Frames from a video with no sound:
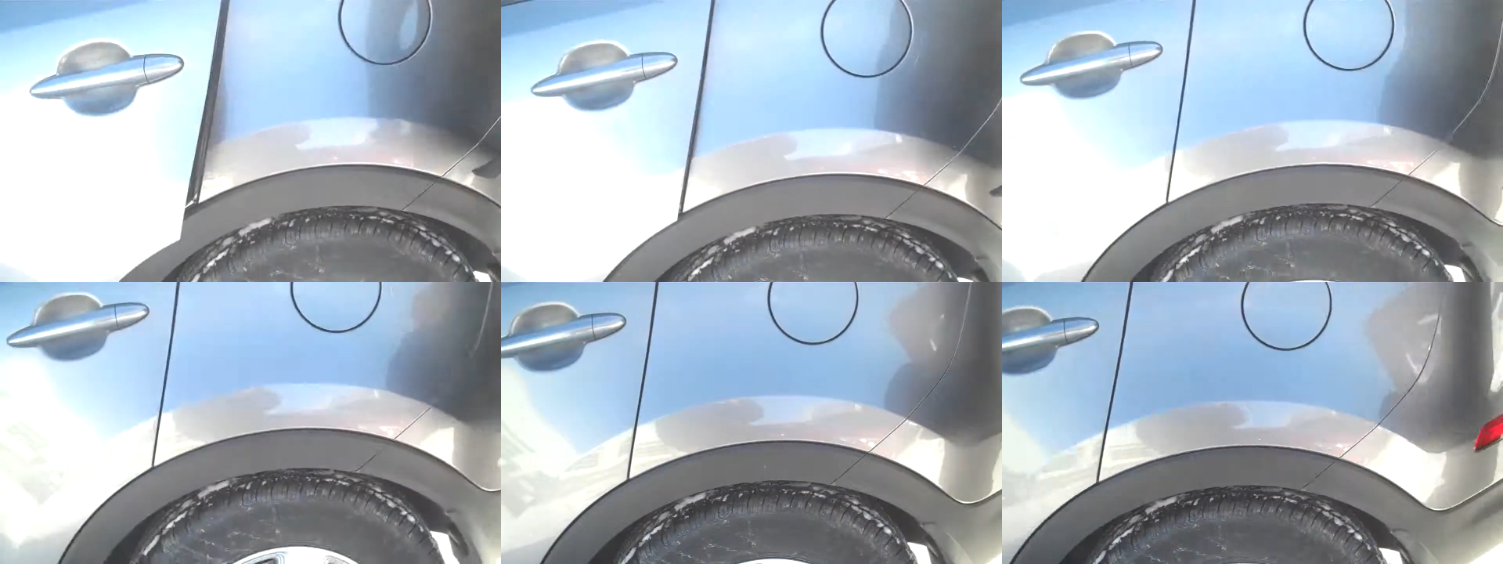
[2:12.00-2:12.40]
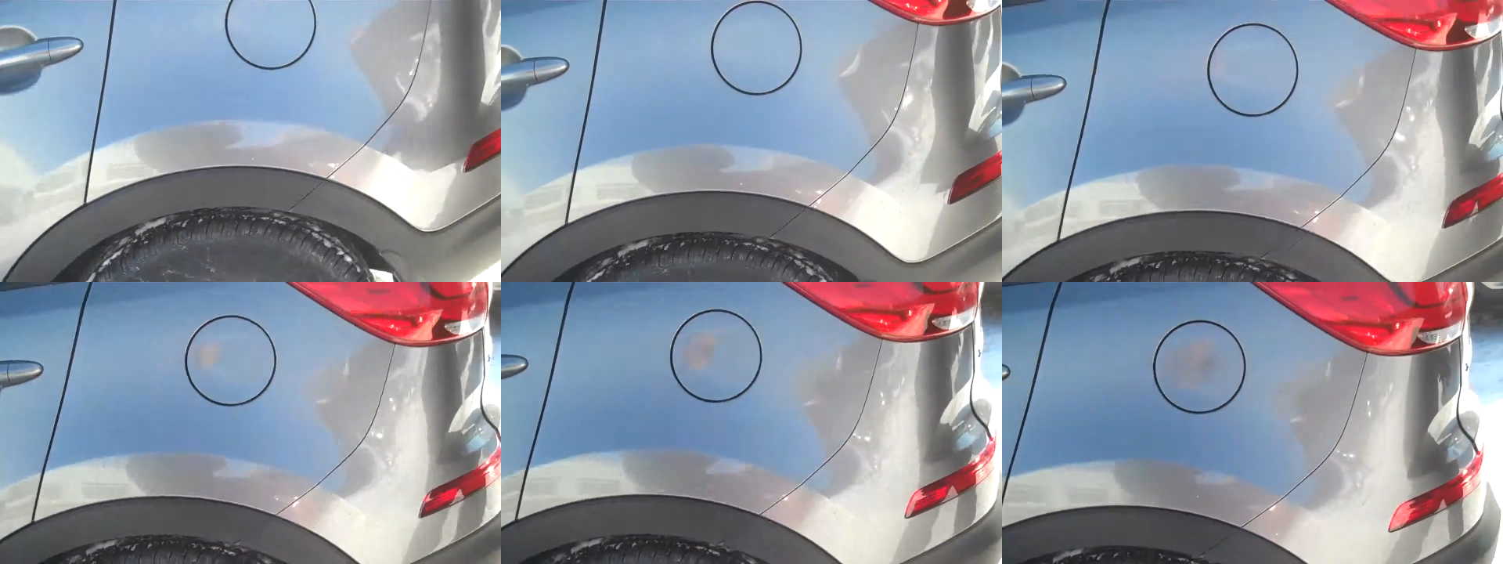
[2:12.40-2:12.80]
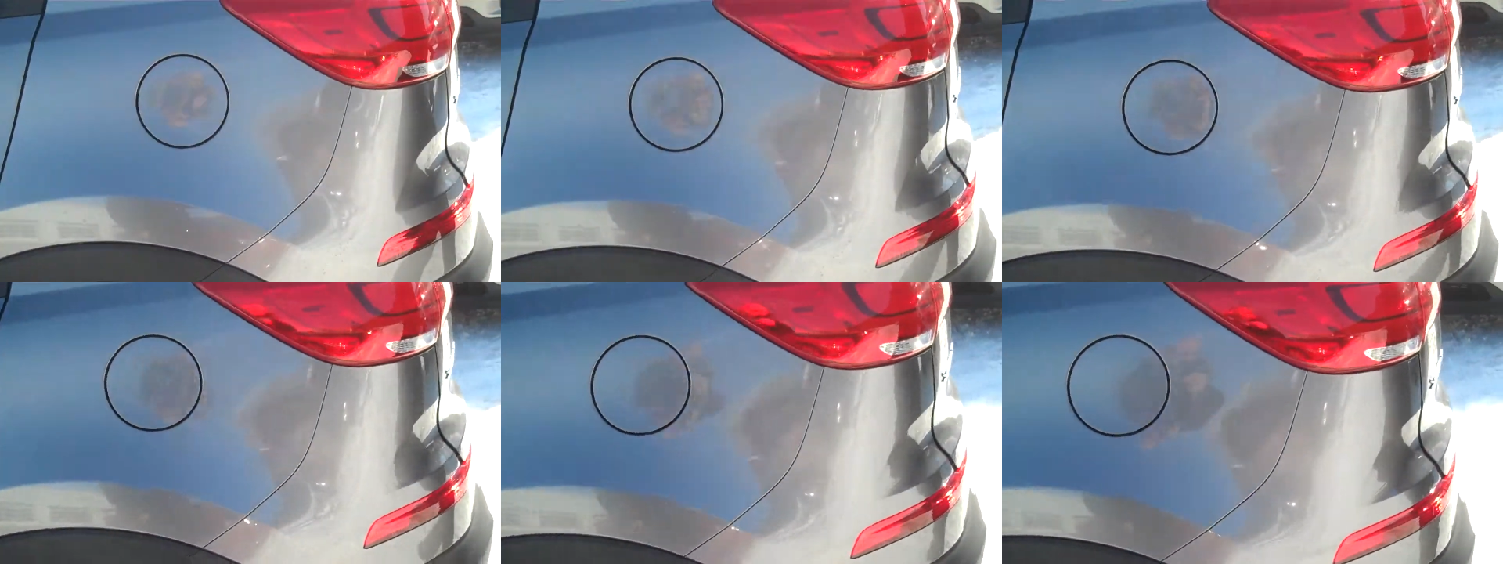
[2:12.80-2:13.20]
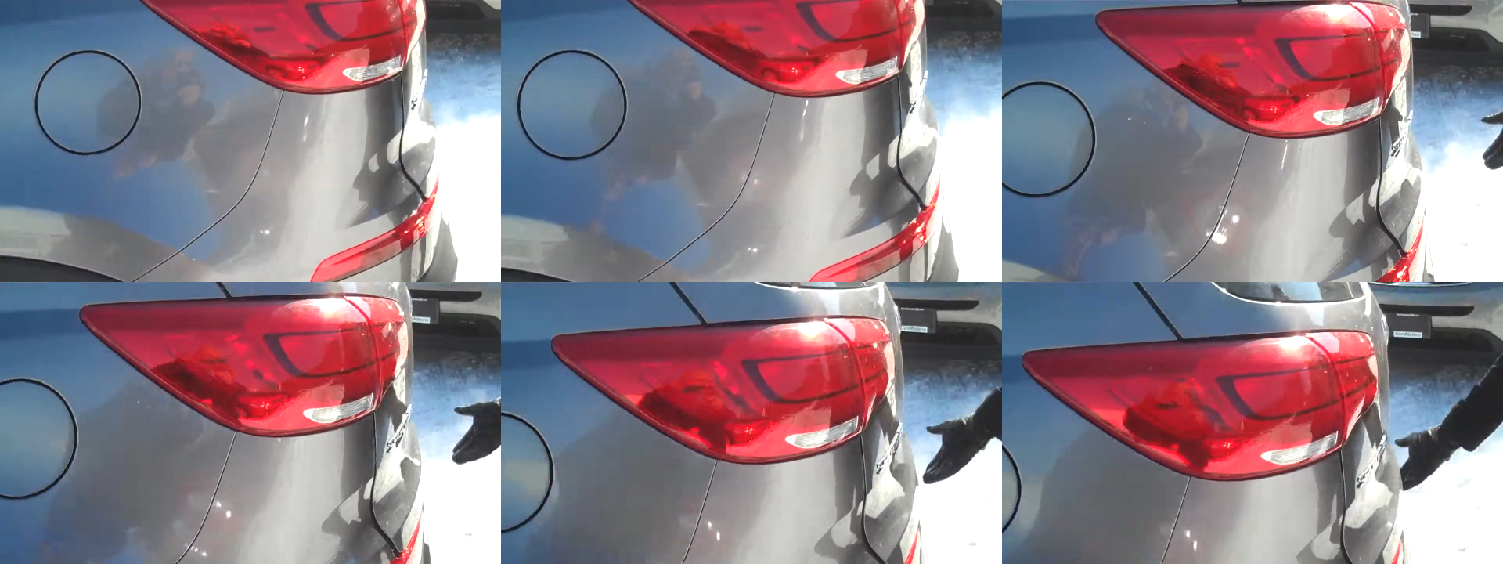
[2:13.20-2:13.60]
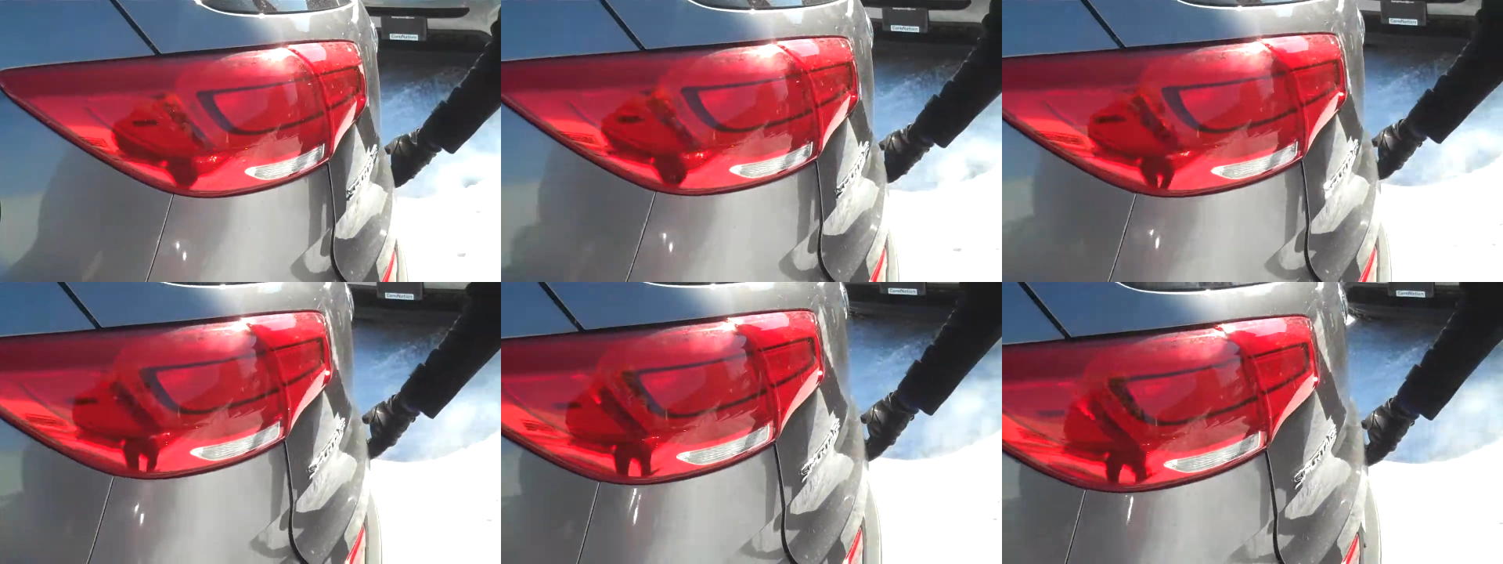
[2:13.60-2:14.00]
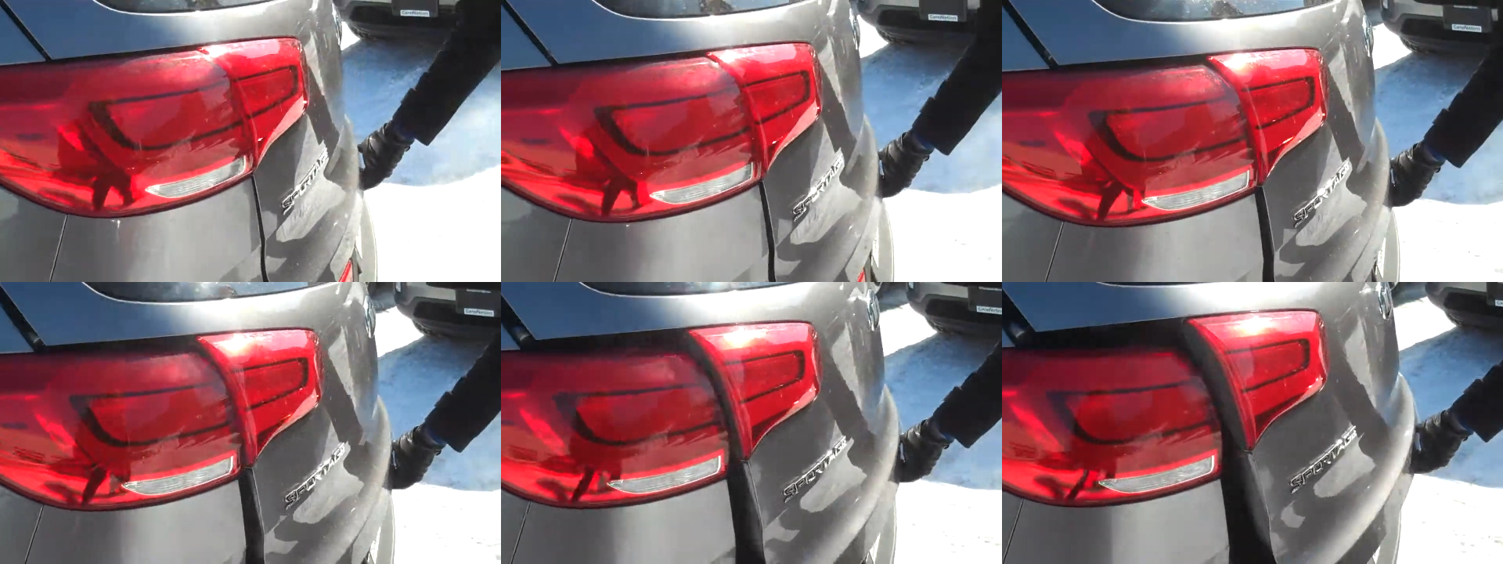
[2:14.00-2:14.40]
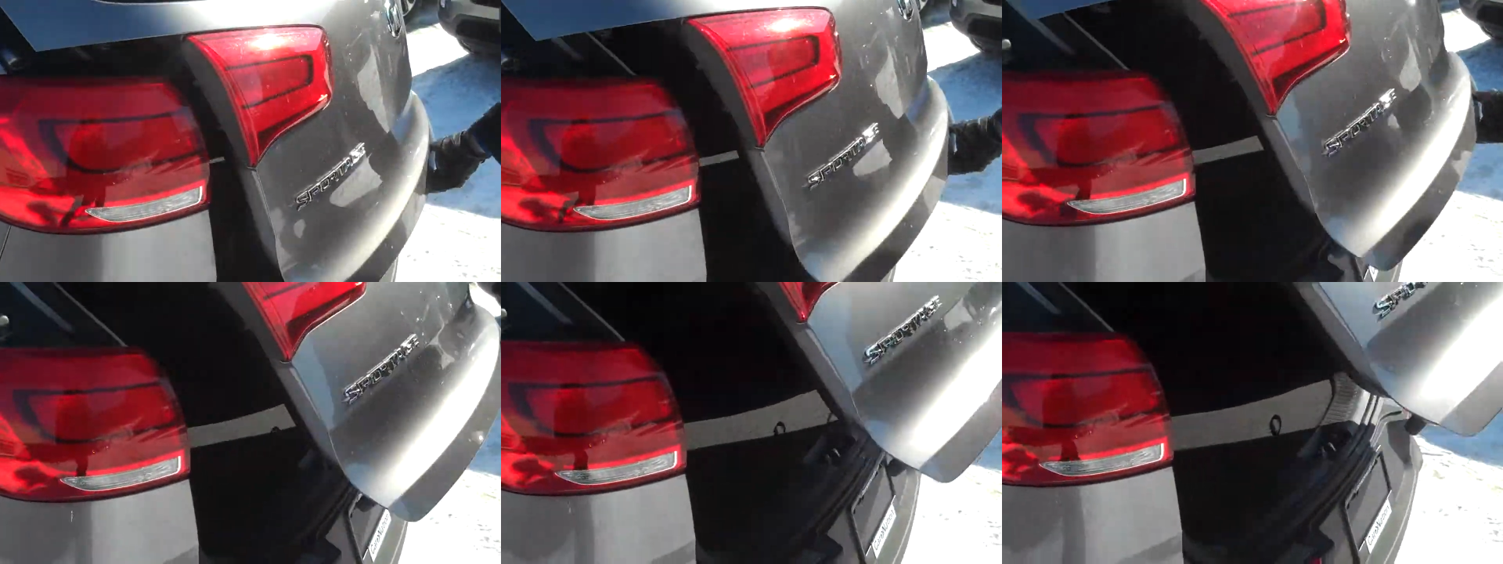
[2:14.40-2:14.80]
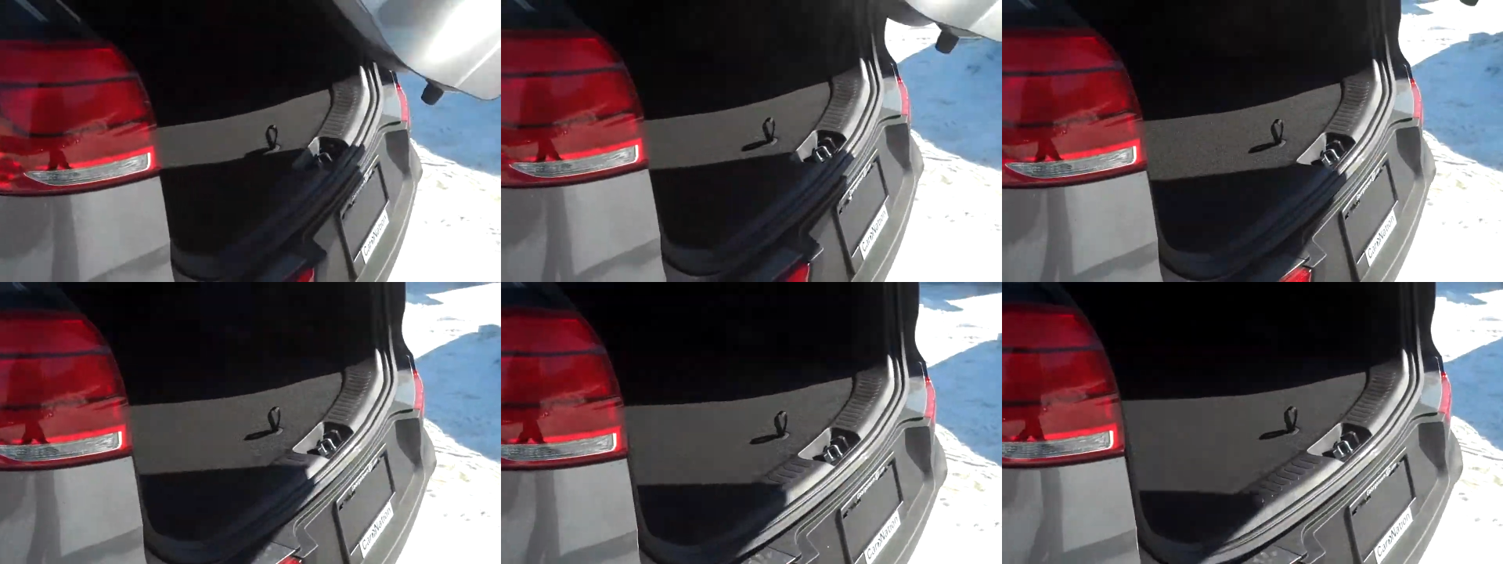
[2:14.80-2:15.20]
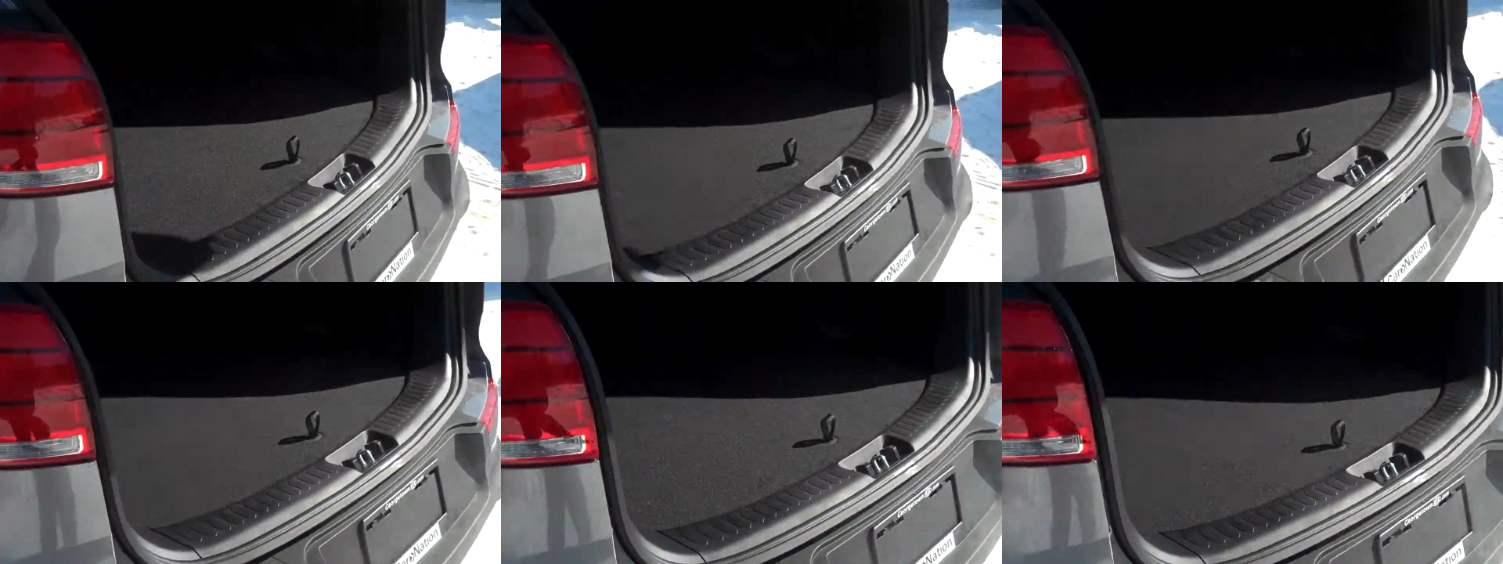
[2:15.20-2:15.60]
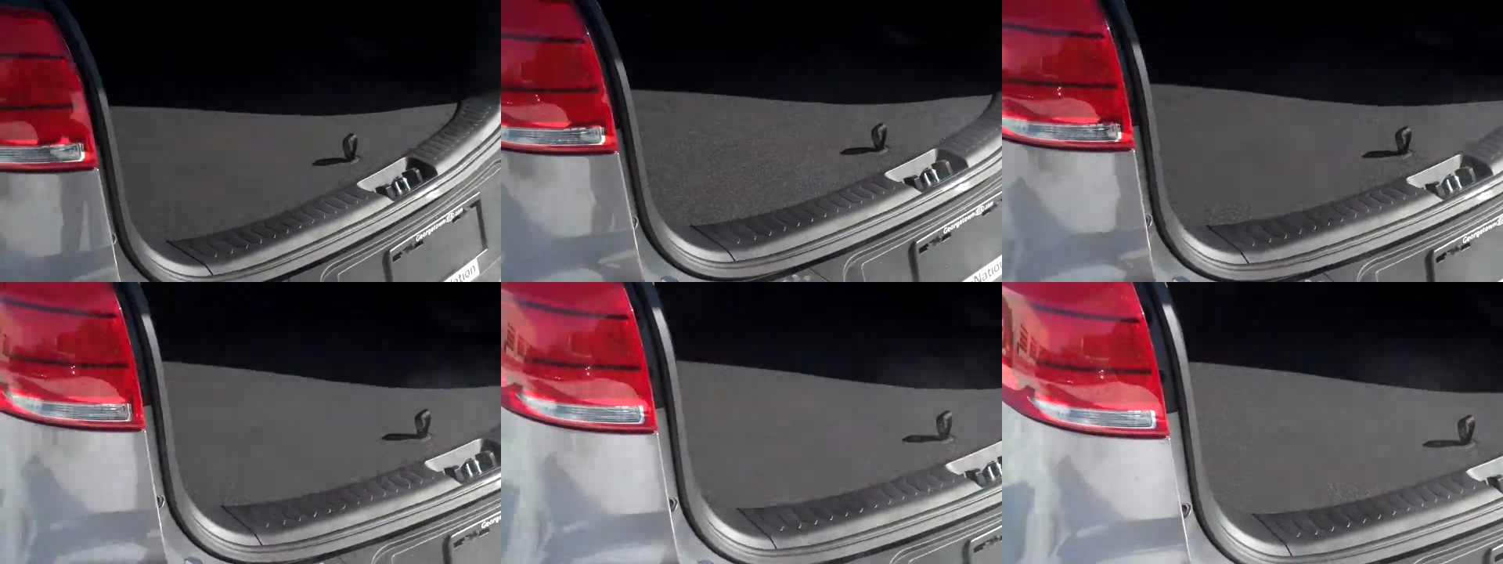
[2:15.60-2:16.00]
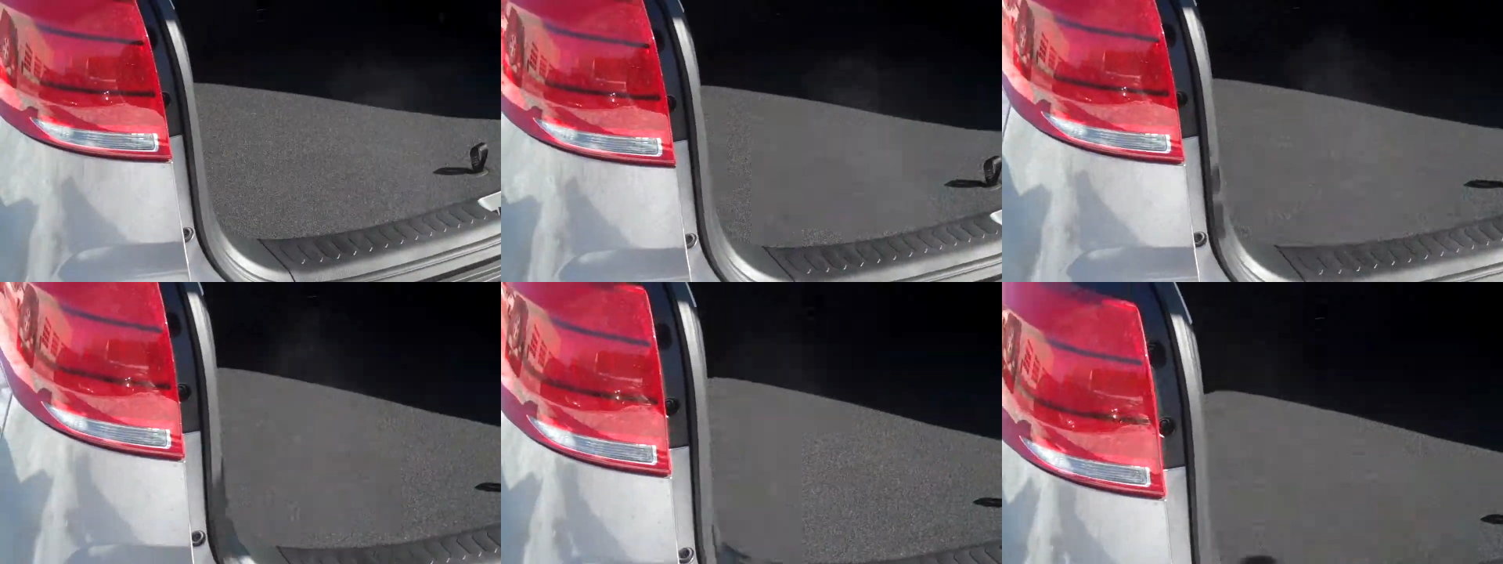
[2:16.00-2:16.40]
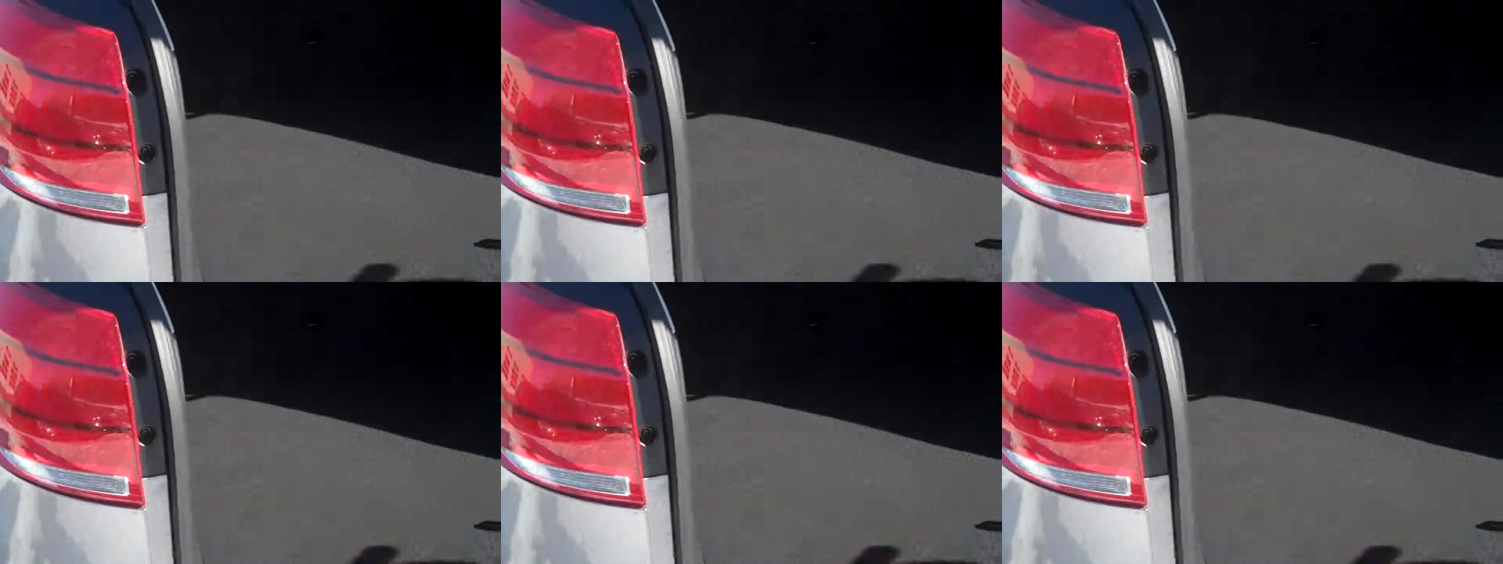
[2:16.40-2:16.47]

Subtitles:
Nobody's mouth can be seen.